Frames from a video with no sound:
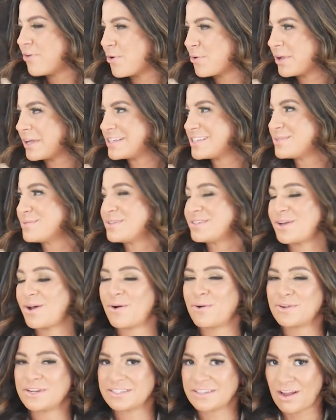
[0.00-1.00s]
Focus was
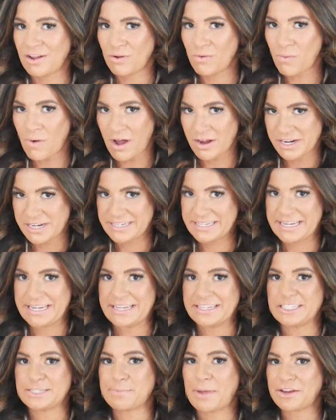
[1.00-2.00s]
always on quantity,
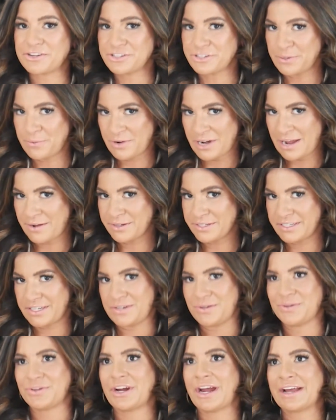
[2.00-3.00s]
especially when I was a
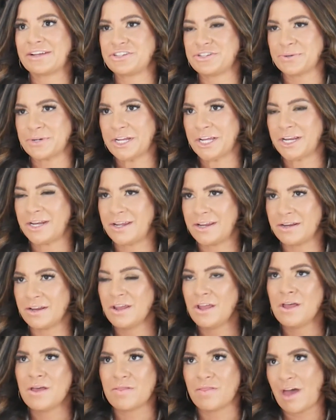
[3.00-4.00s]
new graduate, and
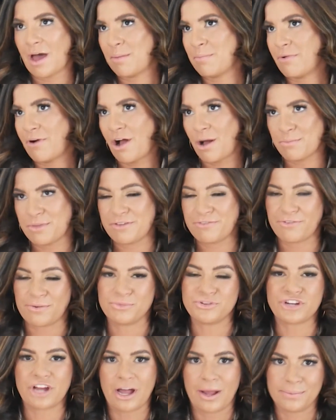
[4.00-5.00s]
that brought me
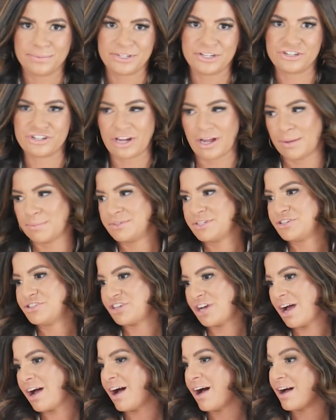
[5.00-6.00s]
from job to job to
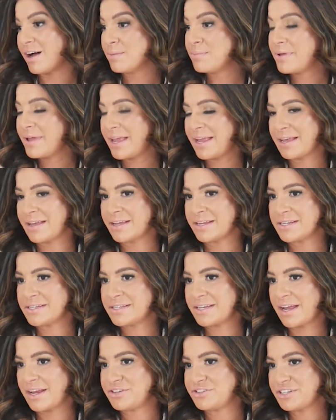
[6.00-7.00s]
job,
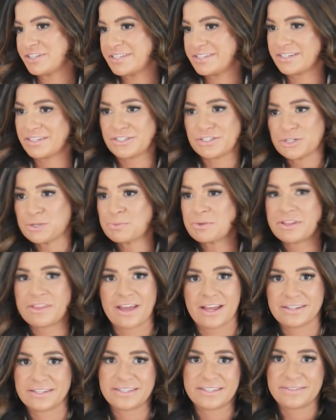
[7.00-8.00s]
and I just assumed
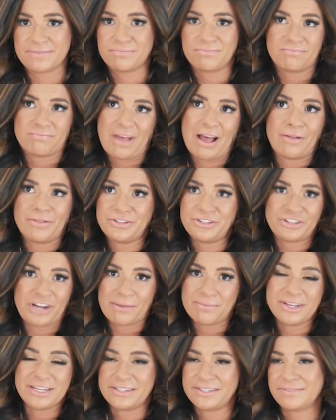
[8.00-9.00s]
that's how this
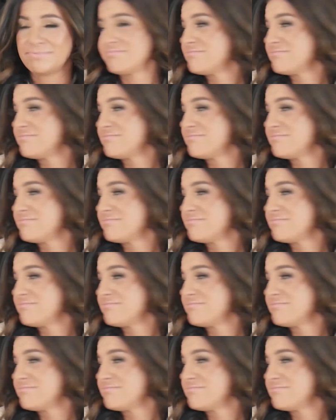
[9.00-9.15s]
job is.